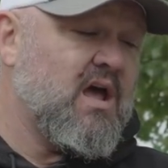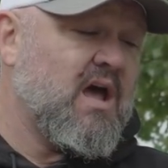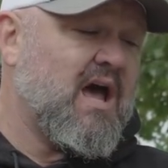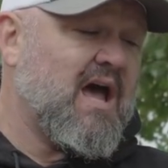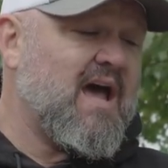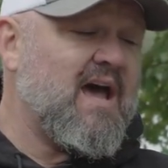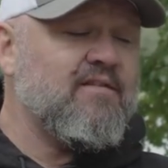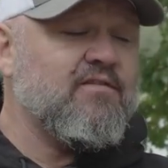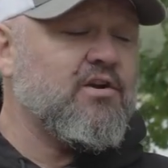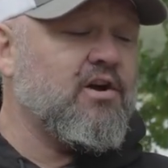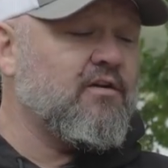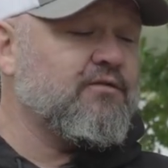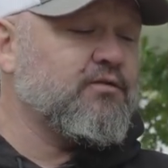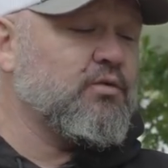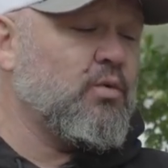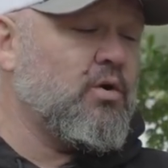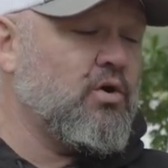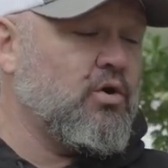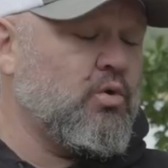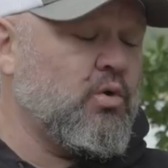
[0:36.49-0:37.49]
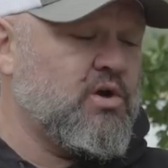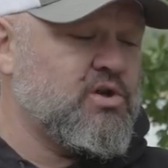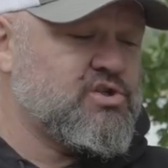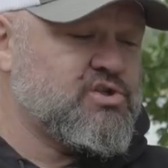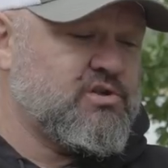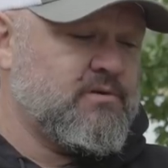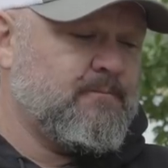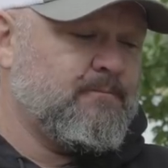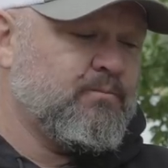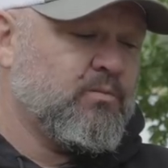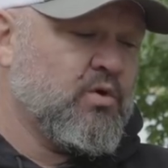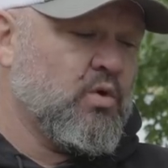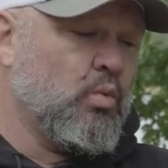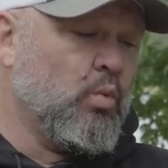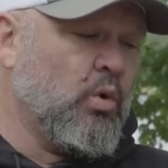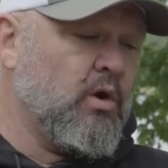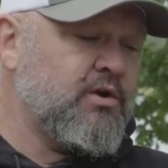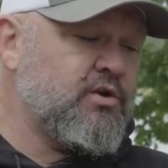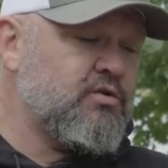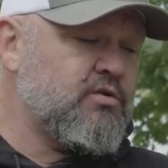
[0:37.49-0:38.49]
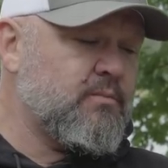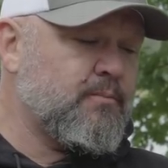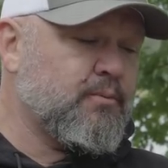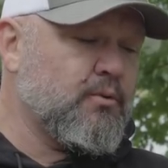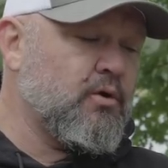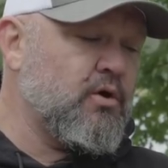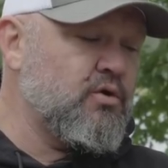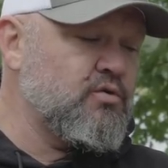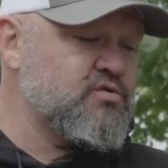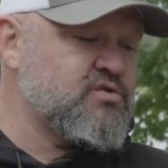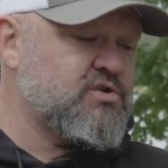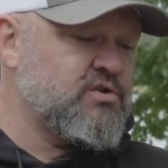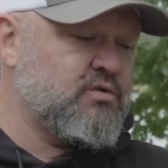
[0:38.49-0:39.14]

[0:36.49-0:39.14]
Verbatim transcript: I have an off-the-wall question. What do the pros